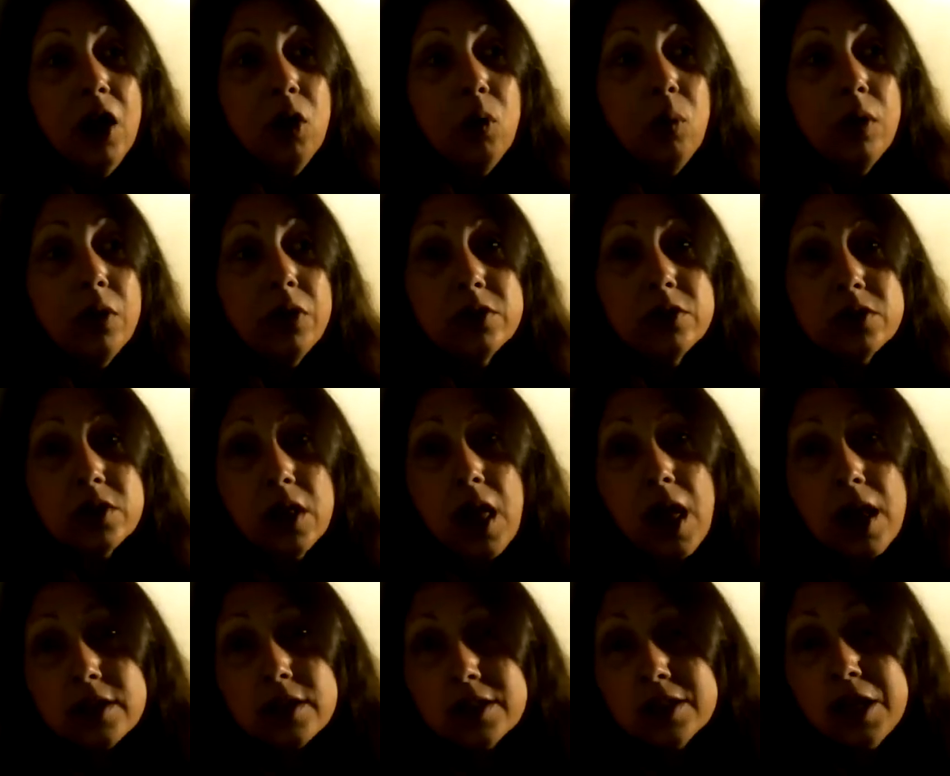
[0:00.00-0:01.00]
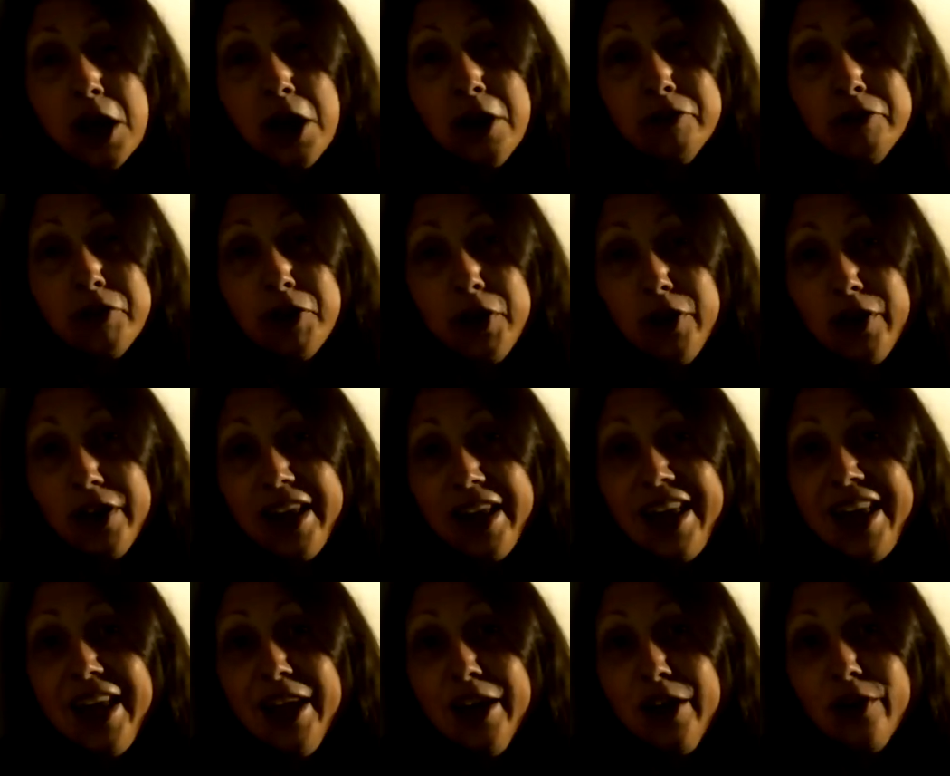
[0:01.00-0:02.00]
Well, there's a lot of stuff there to
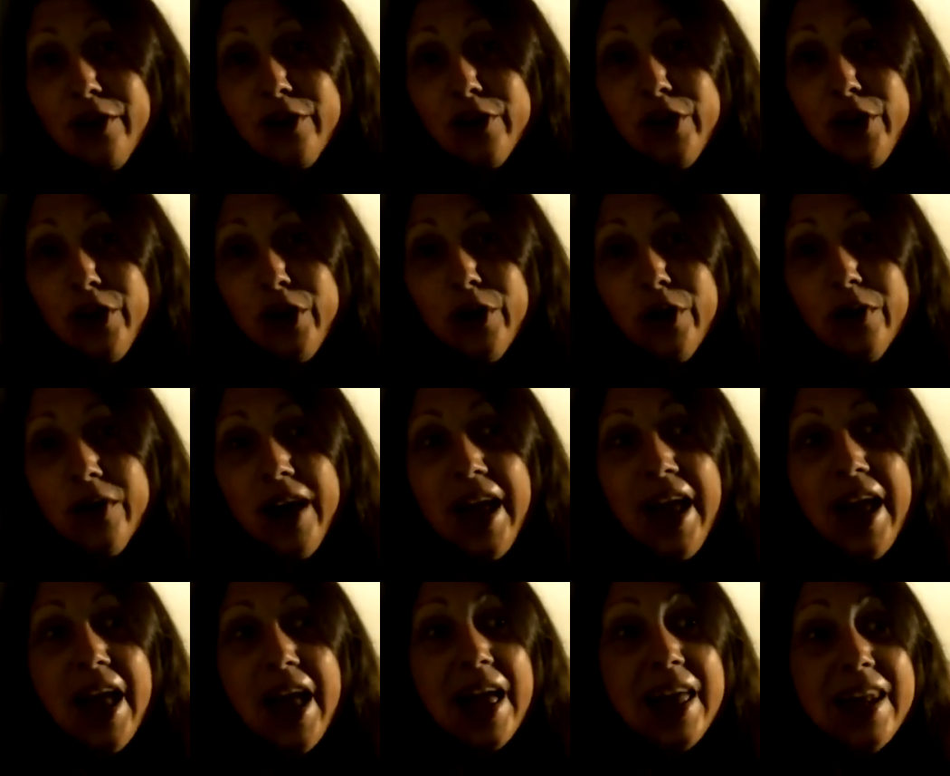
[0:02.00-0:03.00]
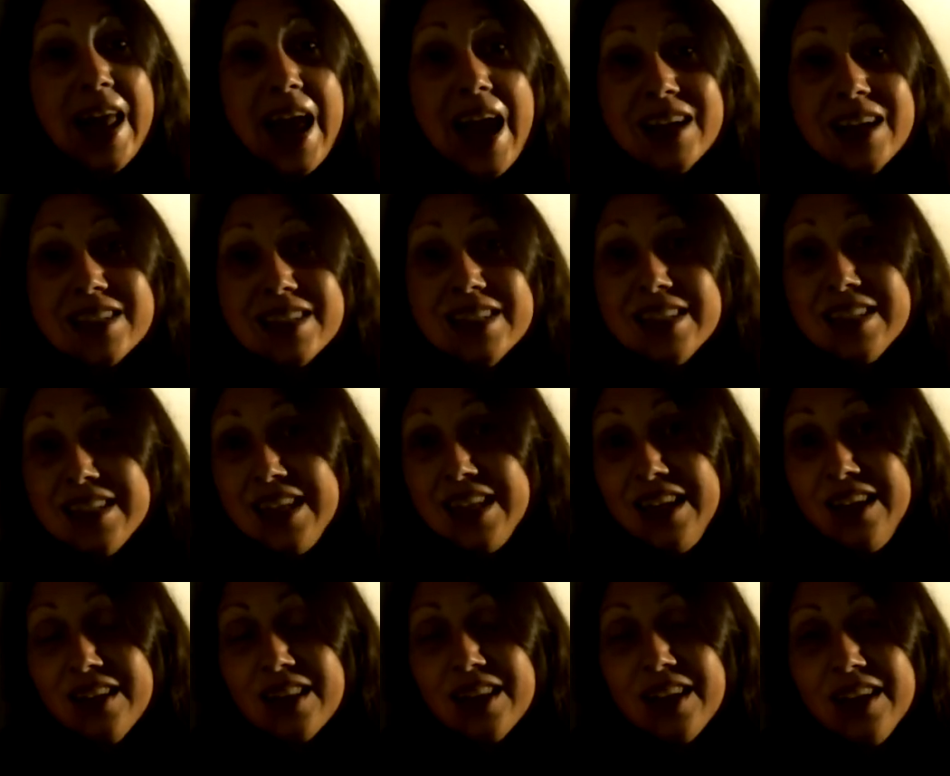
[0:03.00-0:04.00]
heal, and as it's
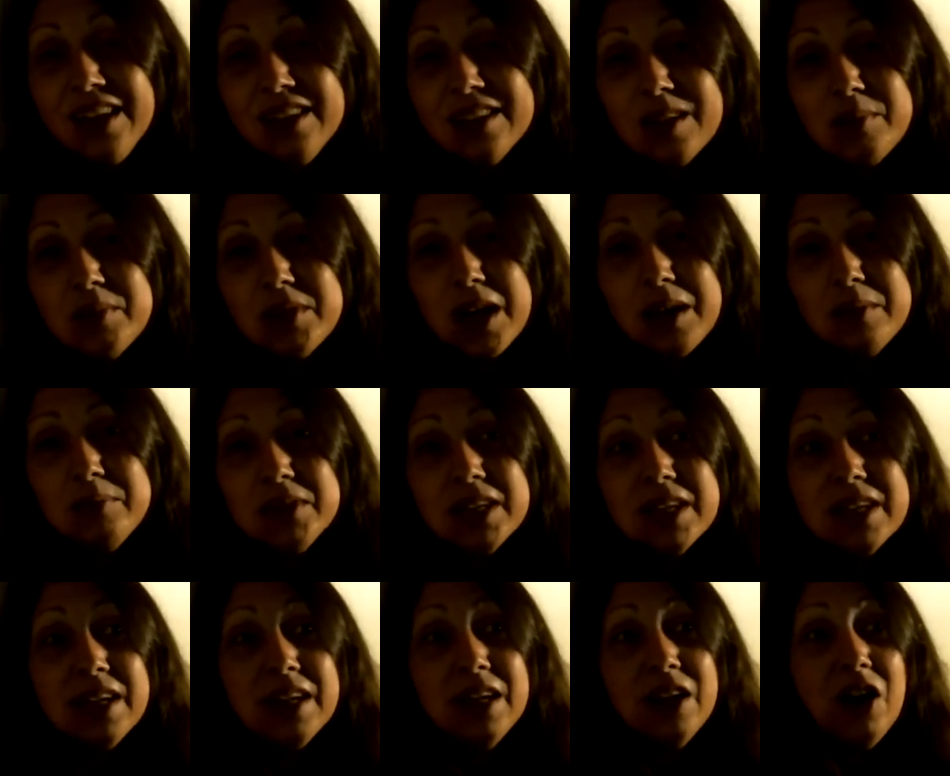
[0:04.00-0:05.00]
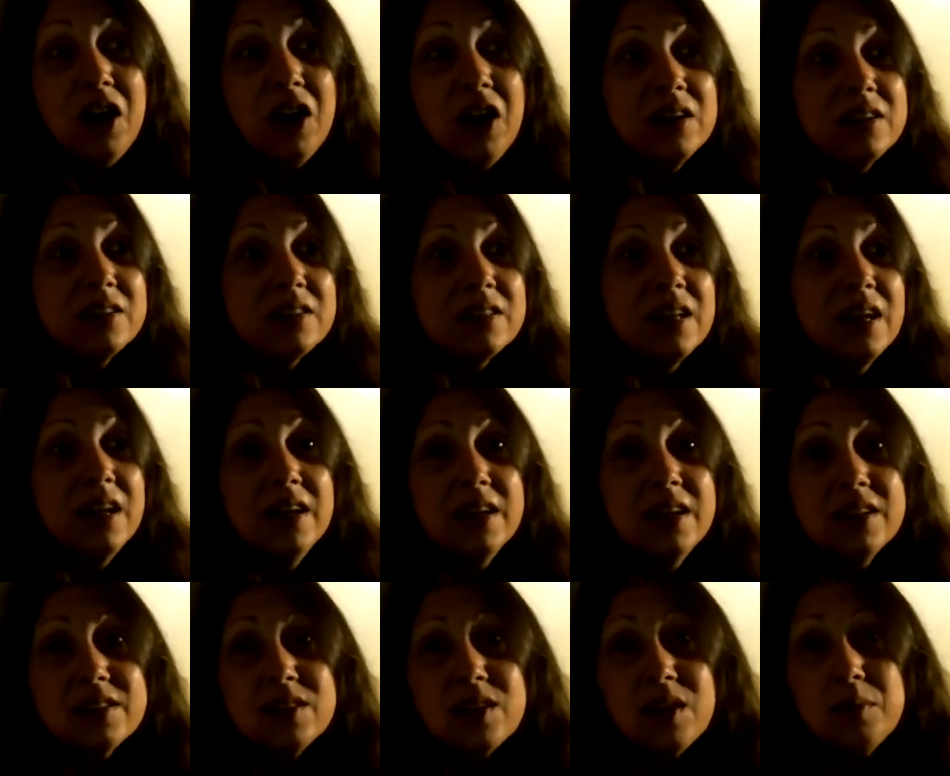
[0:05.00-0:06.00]
healing, sometimes it can cause
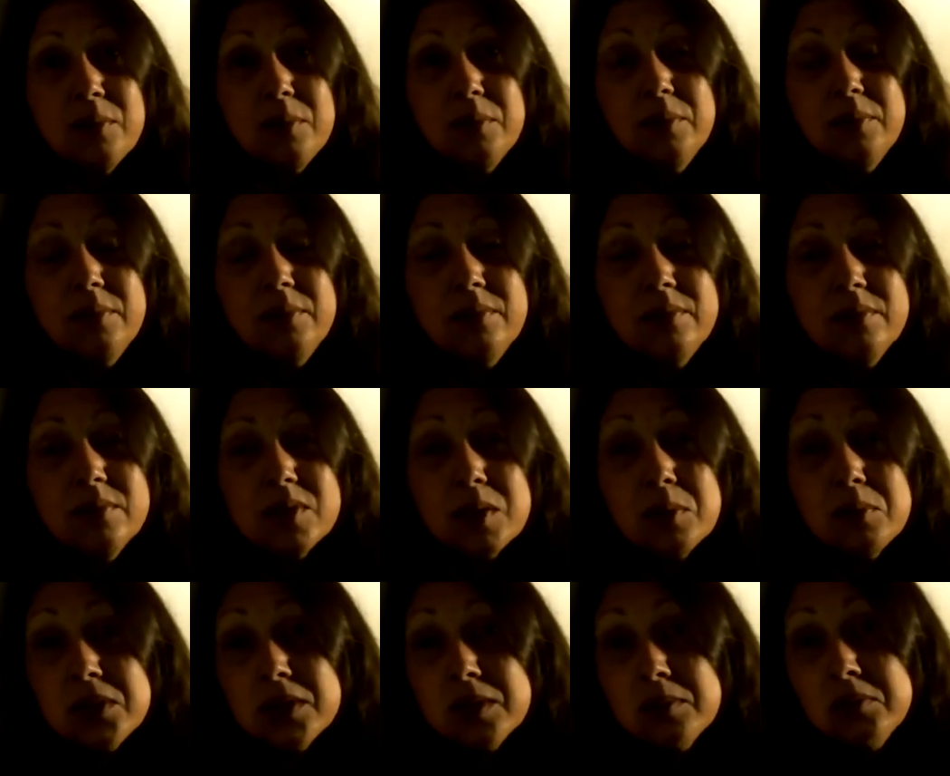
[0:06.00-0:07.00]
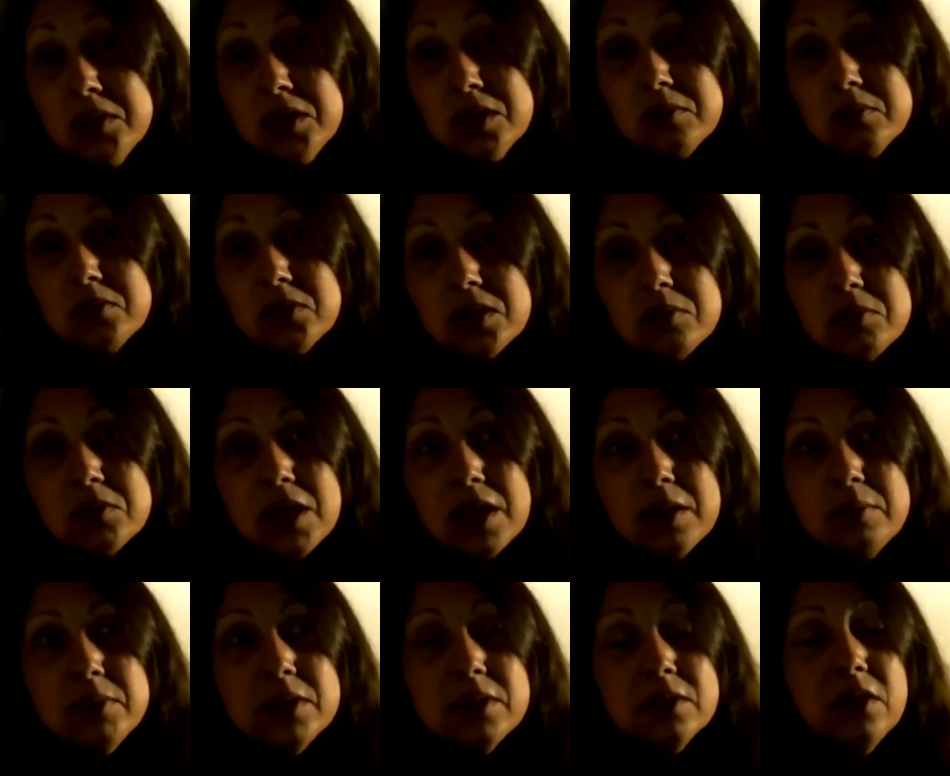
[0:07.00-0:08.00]
some symptoms.
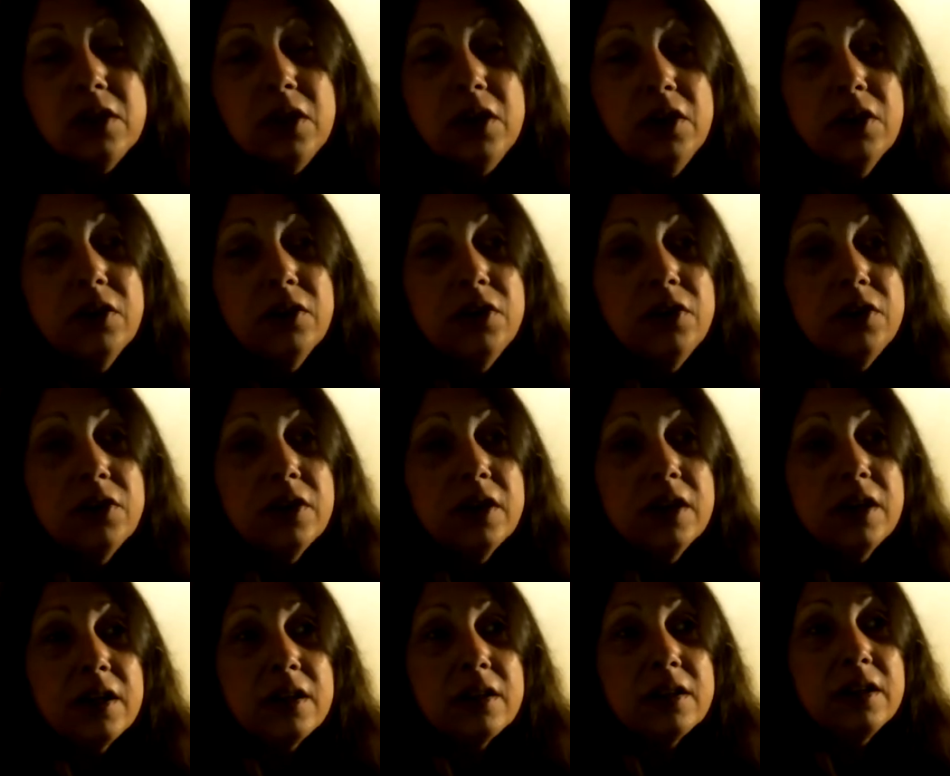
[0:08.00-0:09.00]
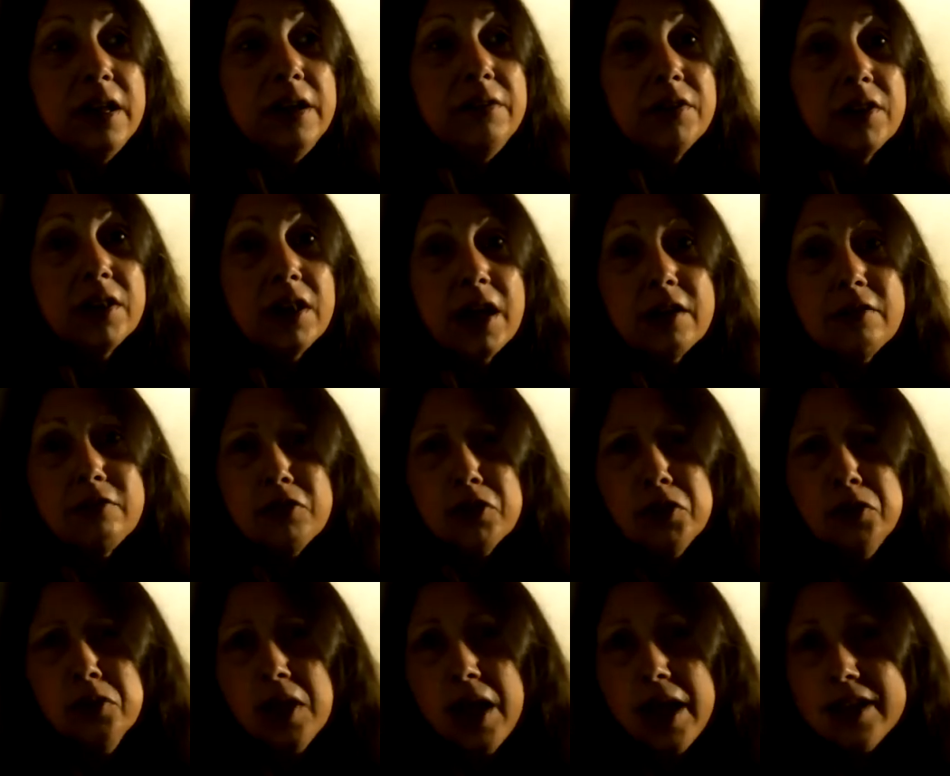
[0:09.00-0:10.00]
Sometimes, you could get even like
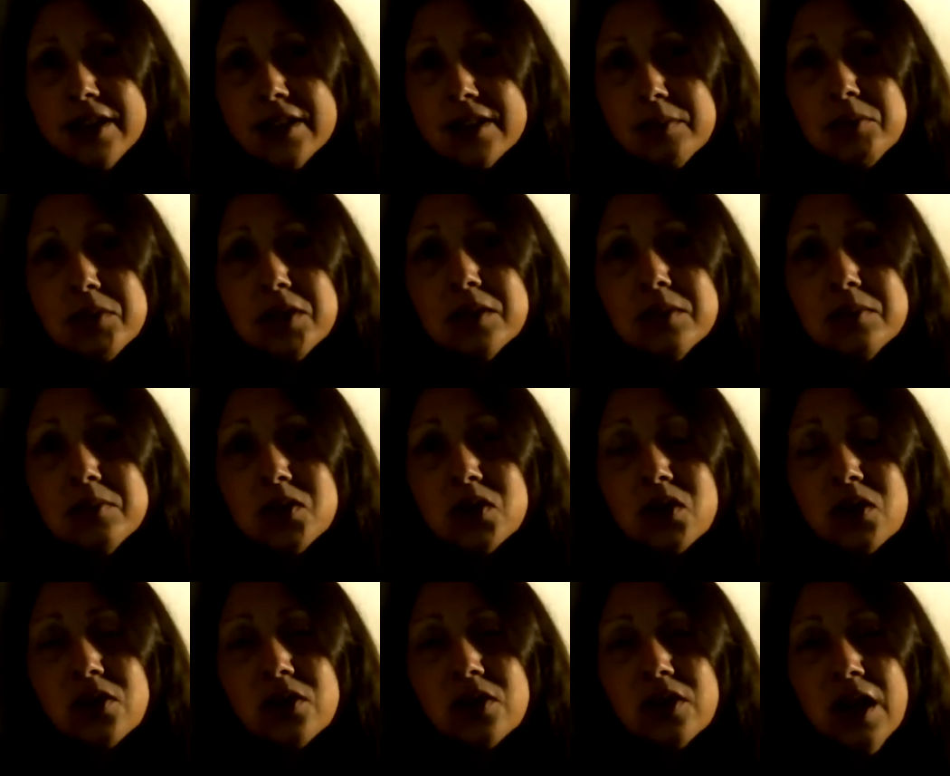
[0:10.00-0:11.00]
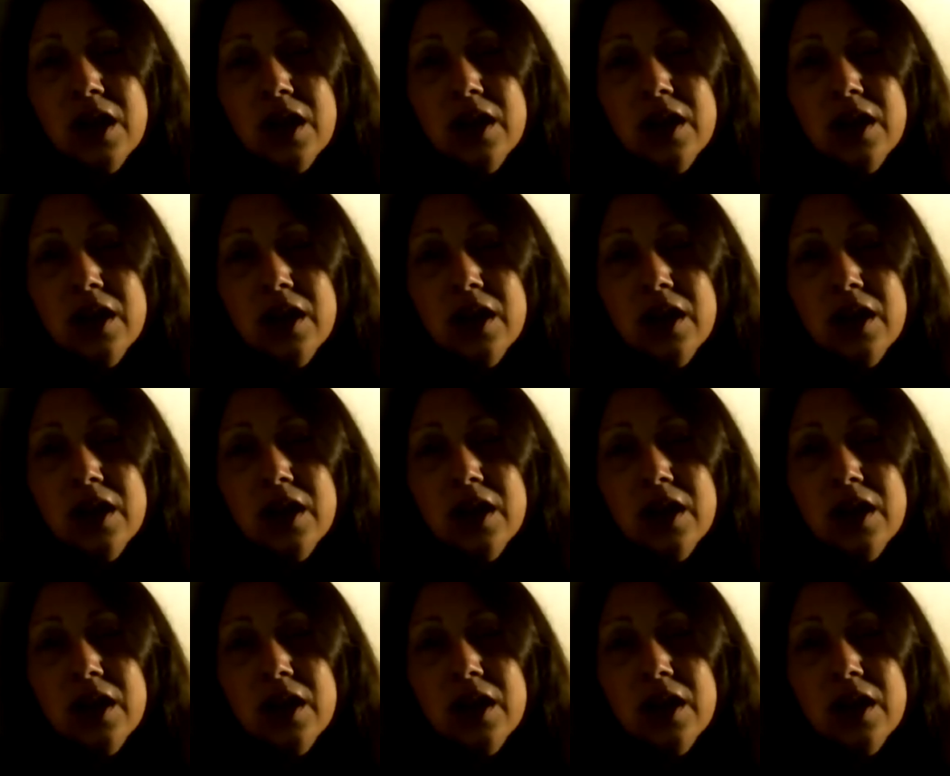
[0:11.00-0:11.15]
flu-like symptoms or